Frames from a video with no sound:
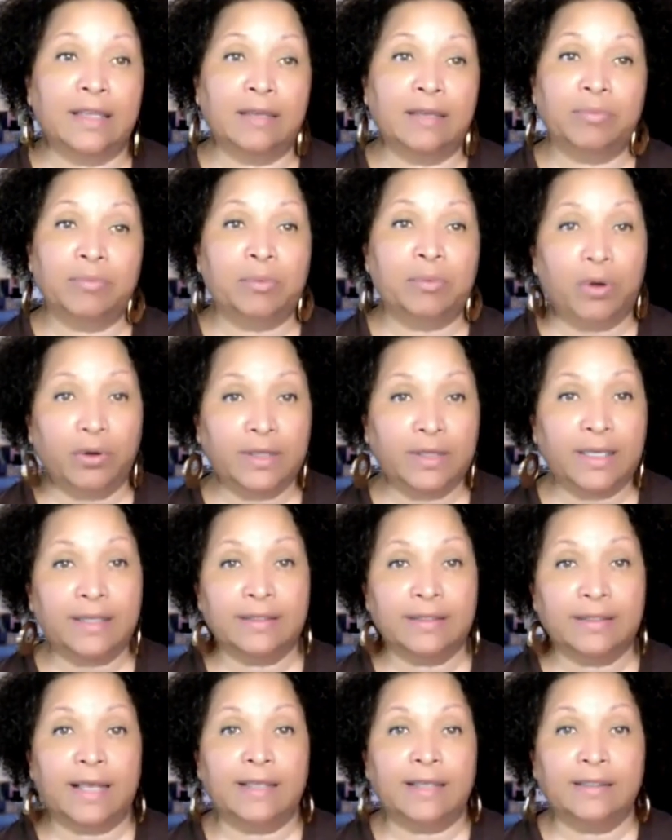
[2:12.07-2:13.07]
can be both
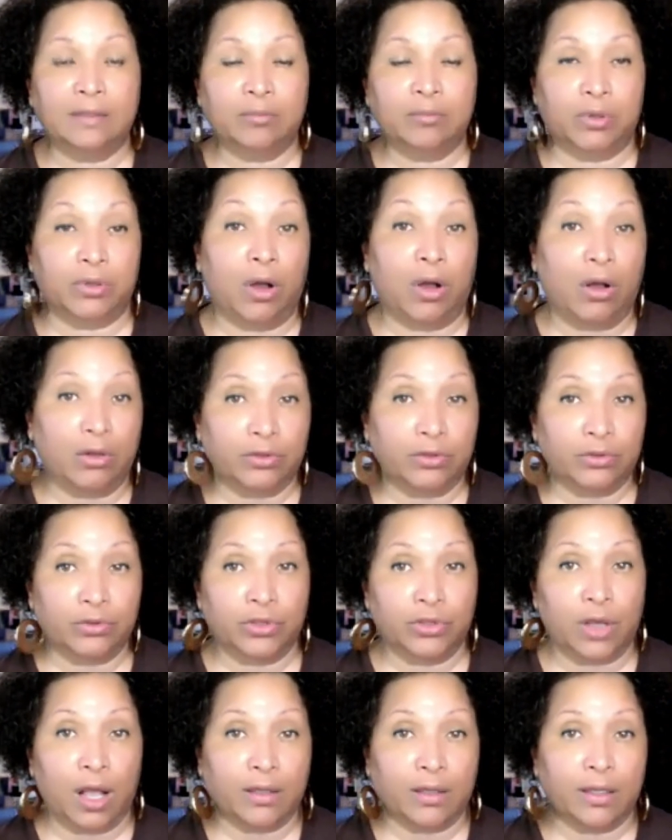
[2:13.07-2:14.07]
exciting but also
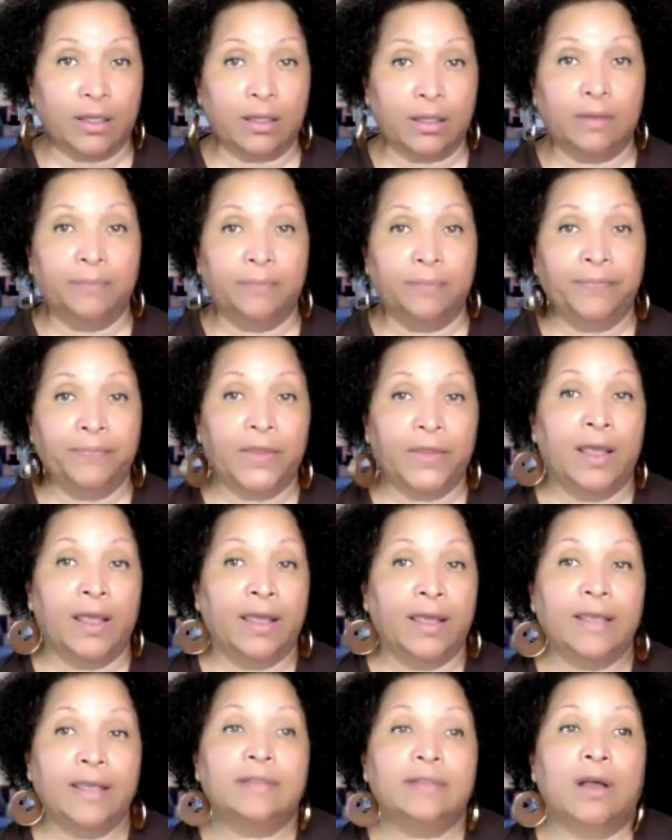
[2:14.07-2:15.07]
shocking.
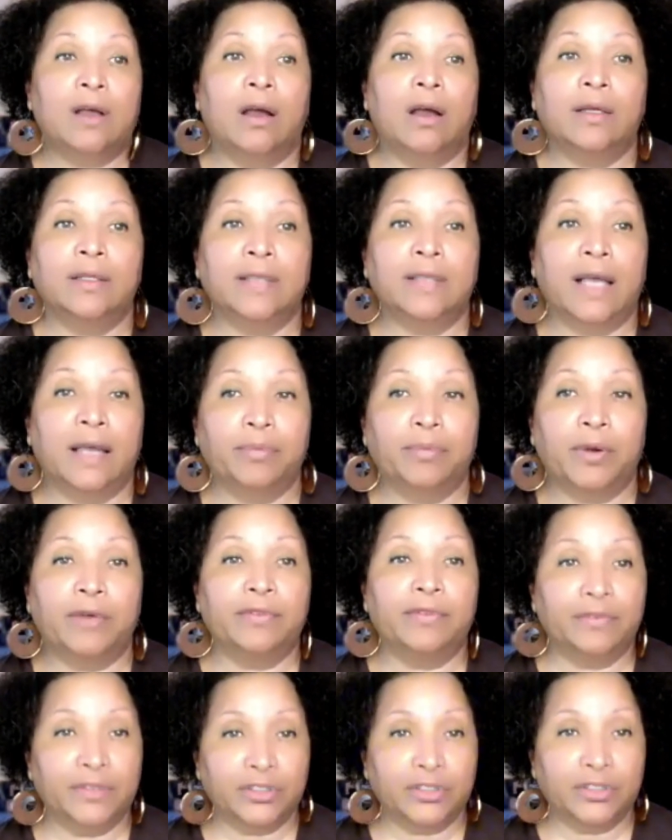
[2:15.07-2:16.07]
He's the archetype of
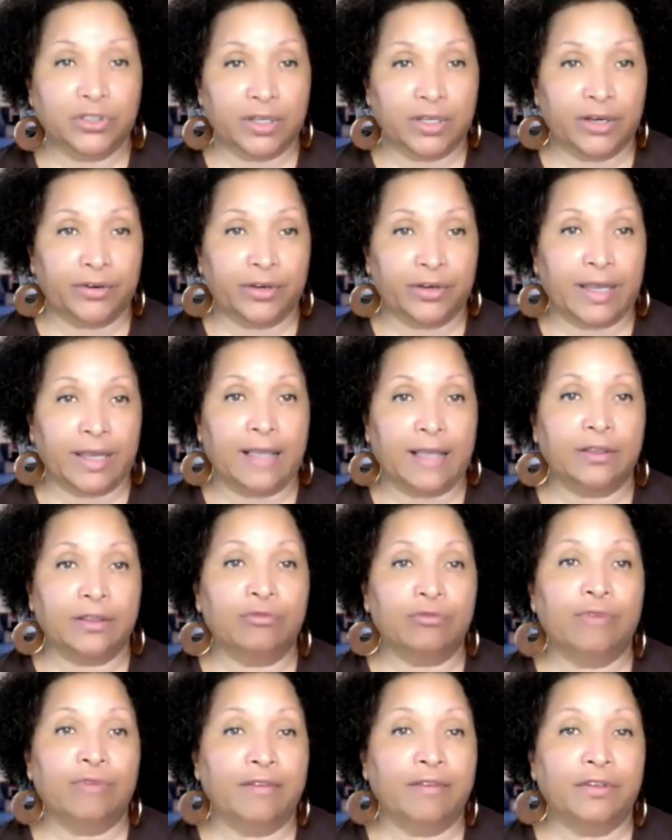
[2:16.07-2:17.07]
the visionary and
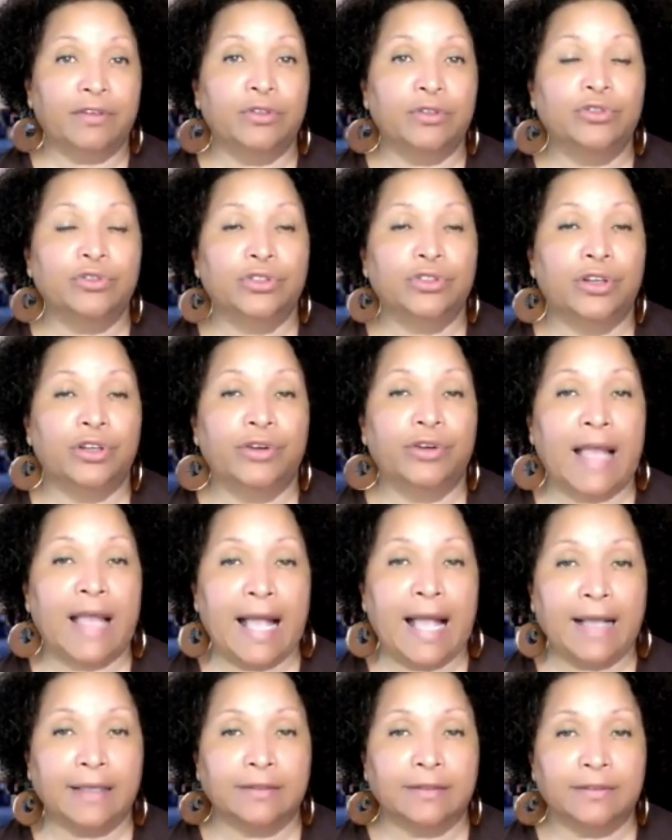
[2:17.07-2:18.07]
the revolutionary
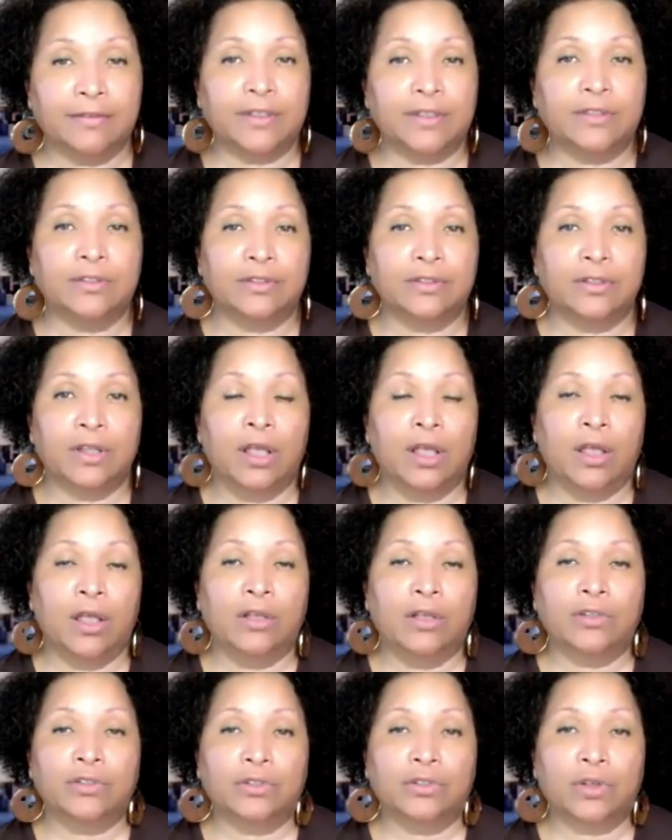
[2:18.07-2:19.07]
activist.
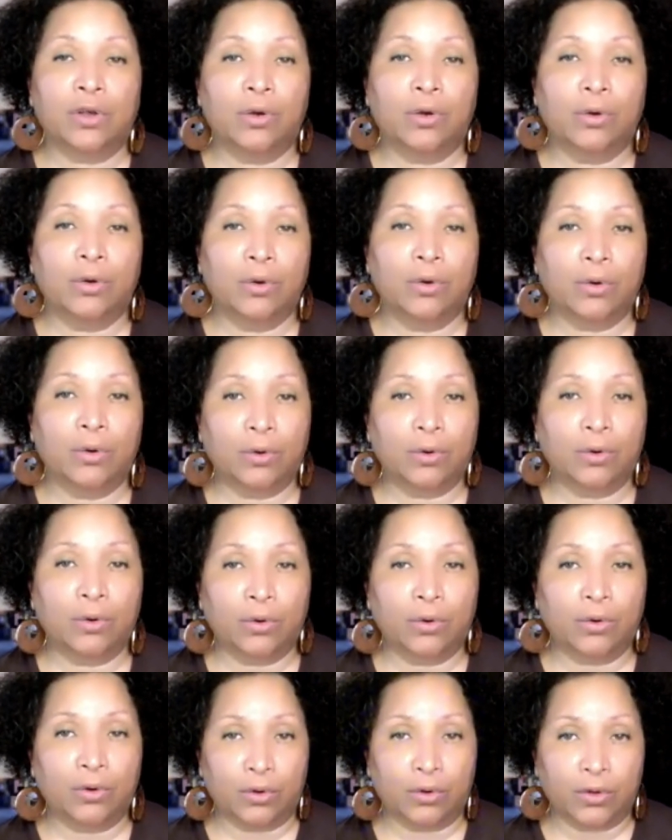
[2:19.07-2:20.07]
So
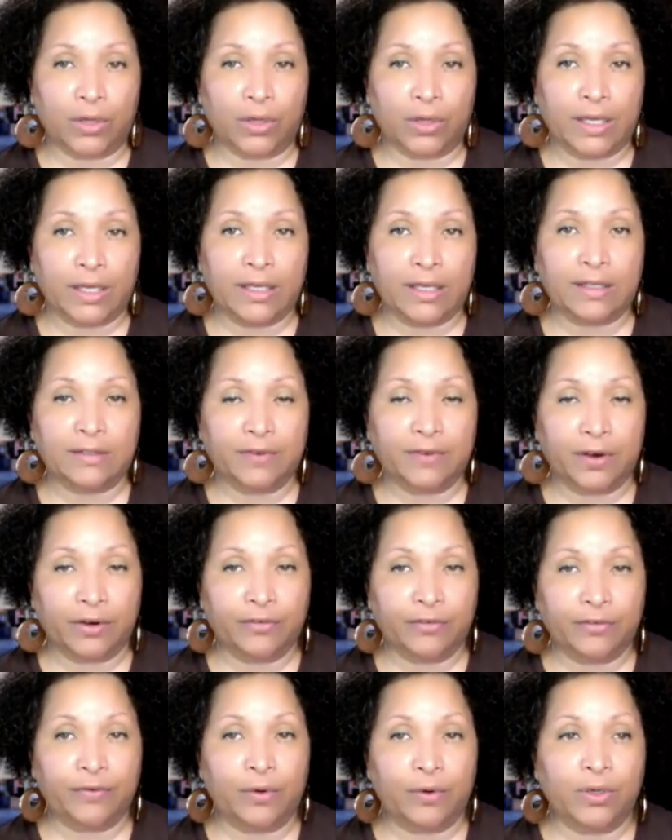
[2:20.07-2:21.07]
he is
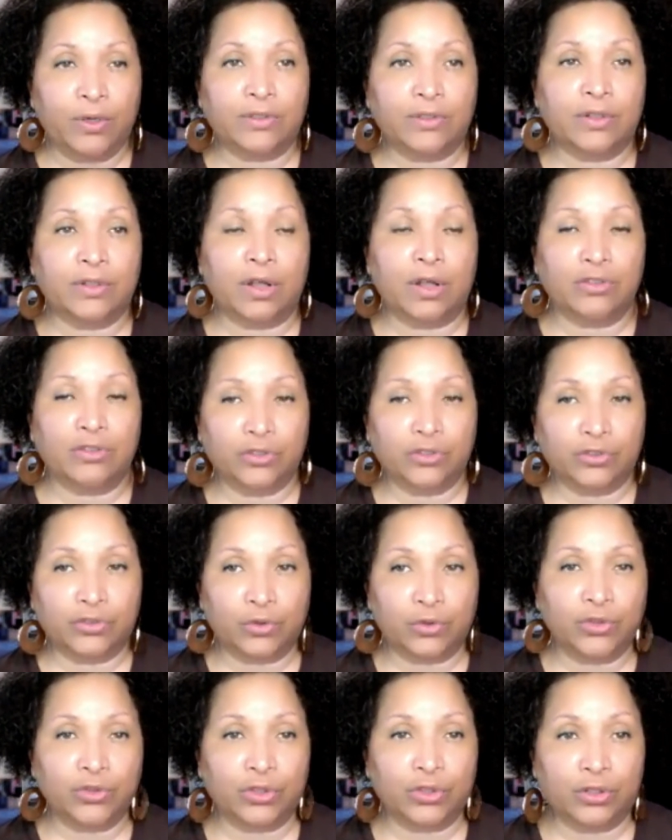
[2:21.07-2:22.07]
very focused on
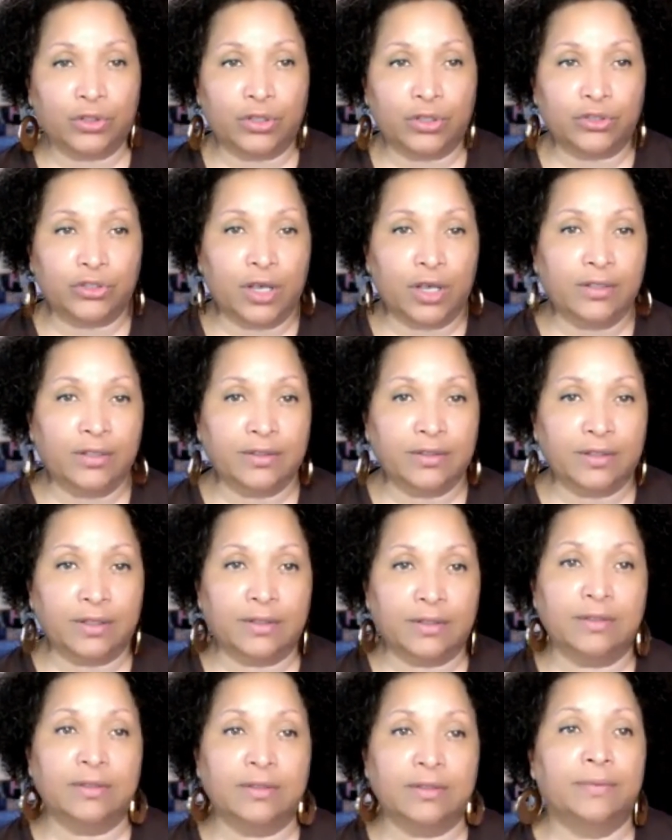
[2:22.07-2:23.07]
social
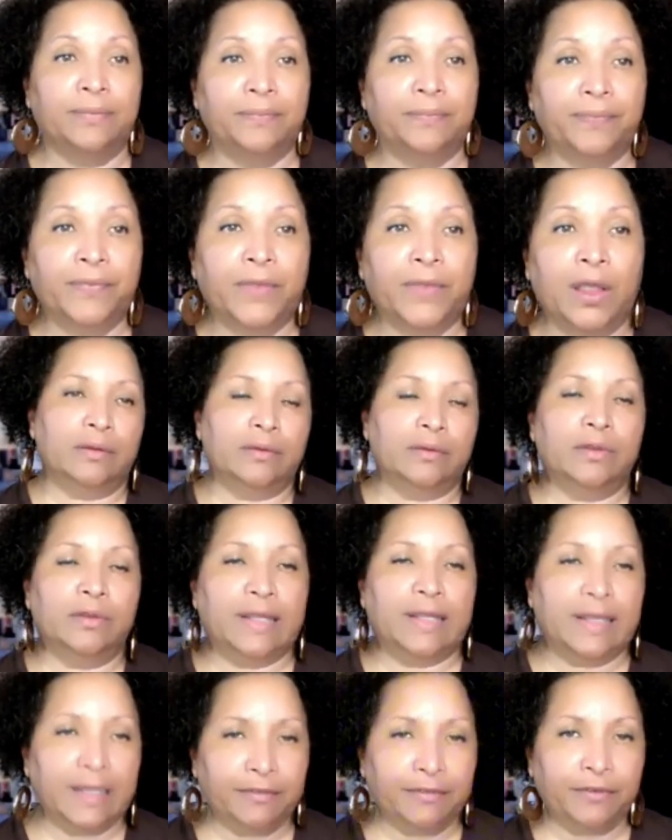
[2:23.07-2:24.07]
justice. The
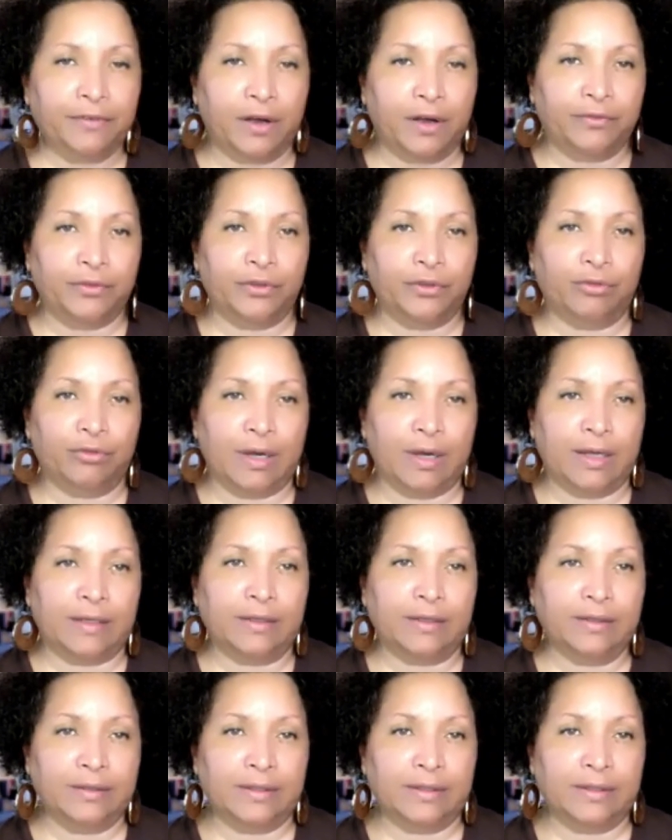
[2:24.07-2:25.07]
glyph of
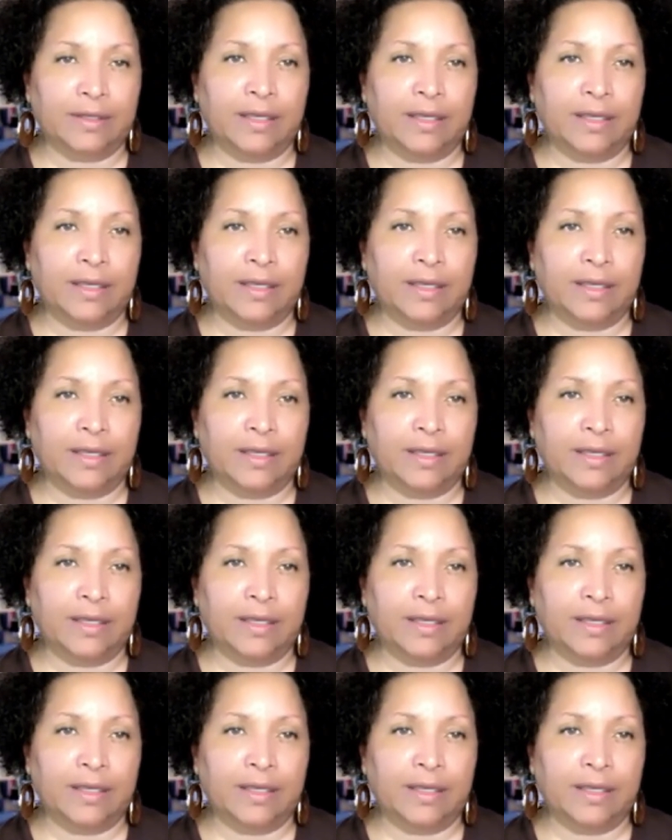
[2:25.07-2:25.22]
Uranus